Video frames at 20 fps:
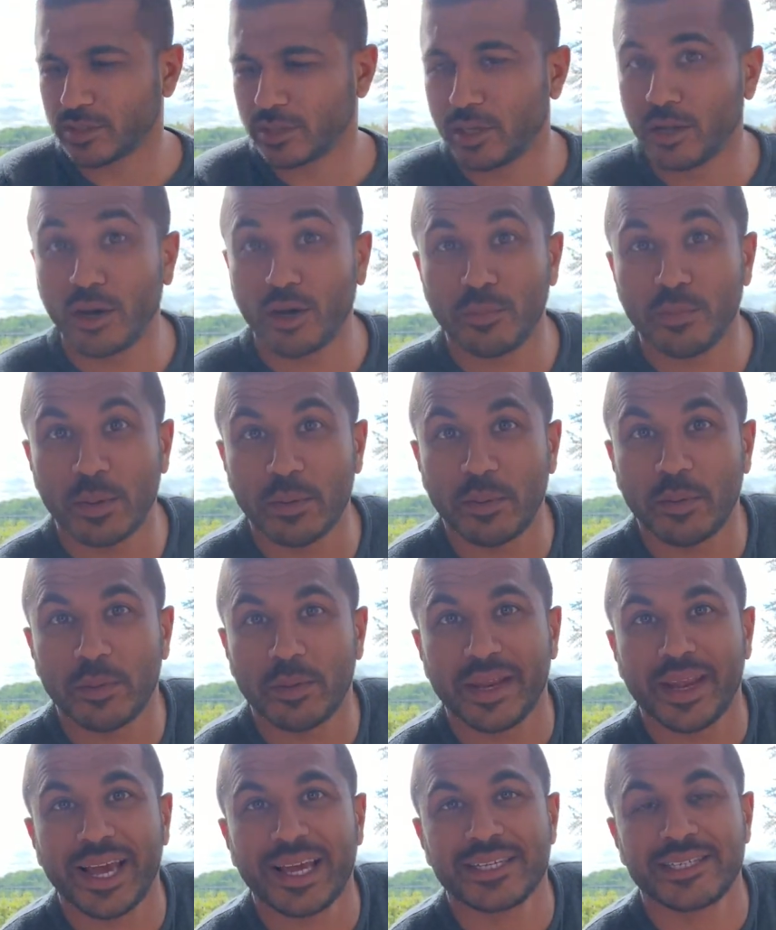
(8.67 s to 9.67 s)
lot of people have
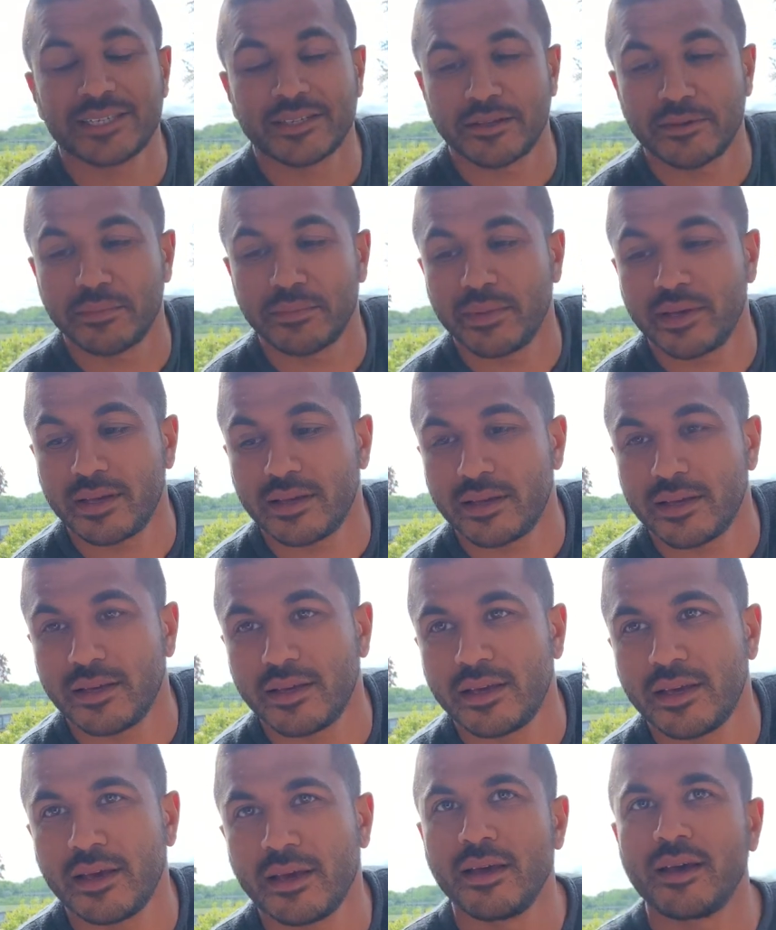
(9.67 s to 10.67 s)
been asking me